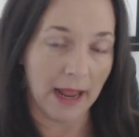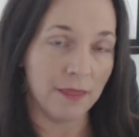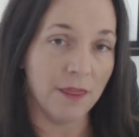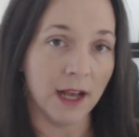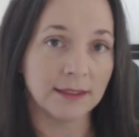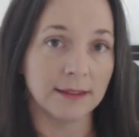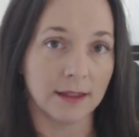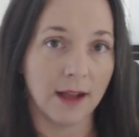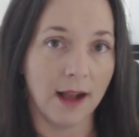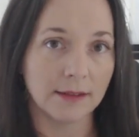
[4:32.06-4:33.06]
and thus
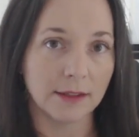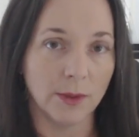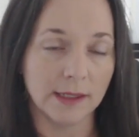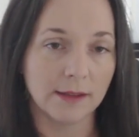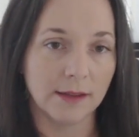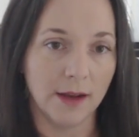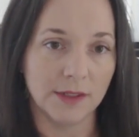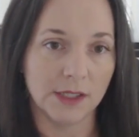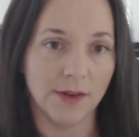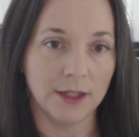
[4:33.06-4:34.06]
is a consequence
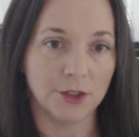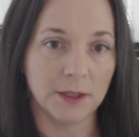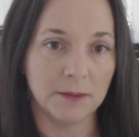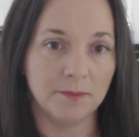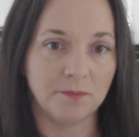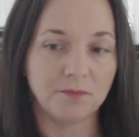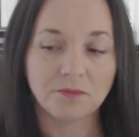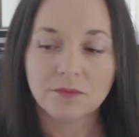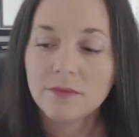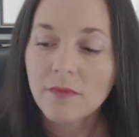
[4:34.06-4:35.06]
of dysphagia.
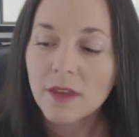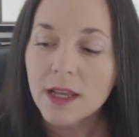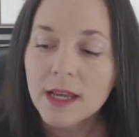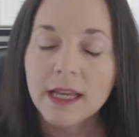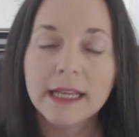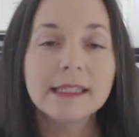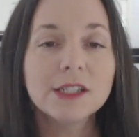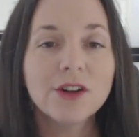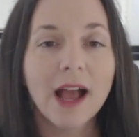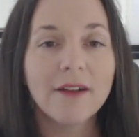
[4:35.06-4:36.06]
Is
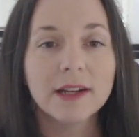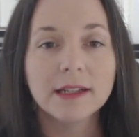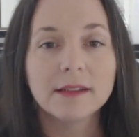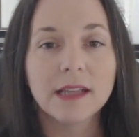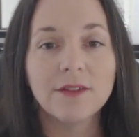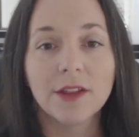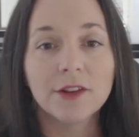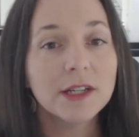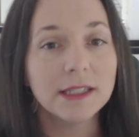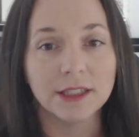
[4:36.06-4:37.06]
there evidence of
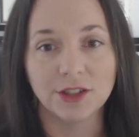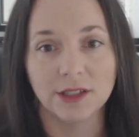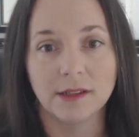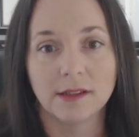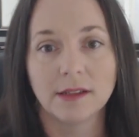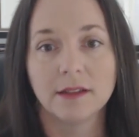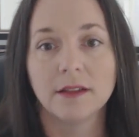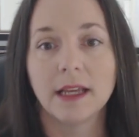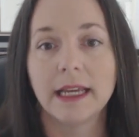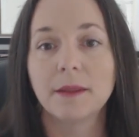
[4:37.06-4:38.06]
other conditions,
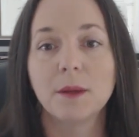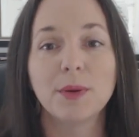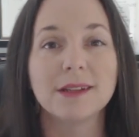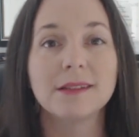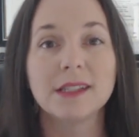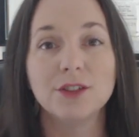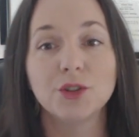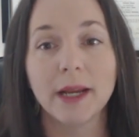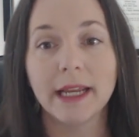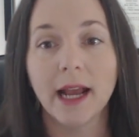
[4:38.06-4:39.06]
like the presence of a
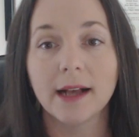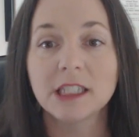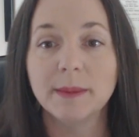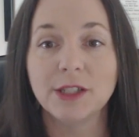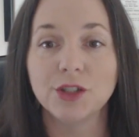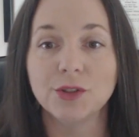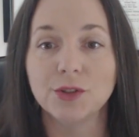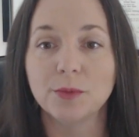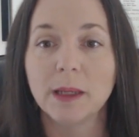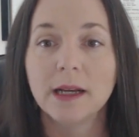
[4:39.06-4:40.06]
tracheostomy
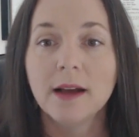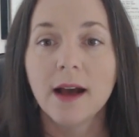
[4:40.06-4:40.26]
tube,